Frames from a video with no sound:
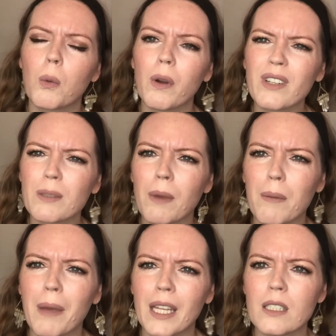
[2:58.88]
where is my
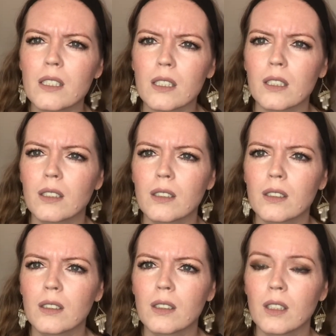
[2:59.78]
pencil?
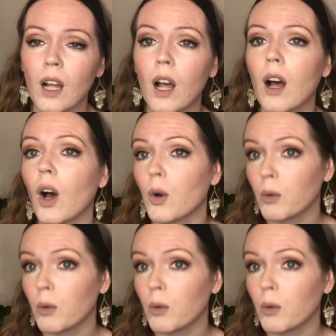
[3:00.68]
Oh,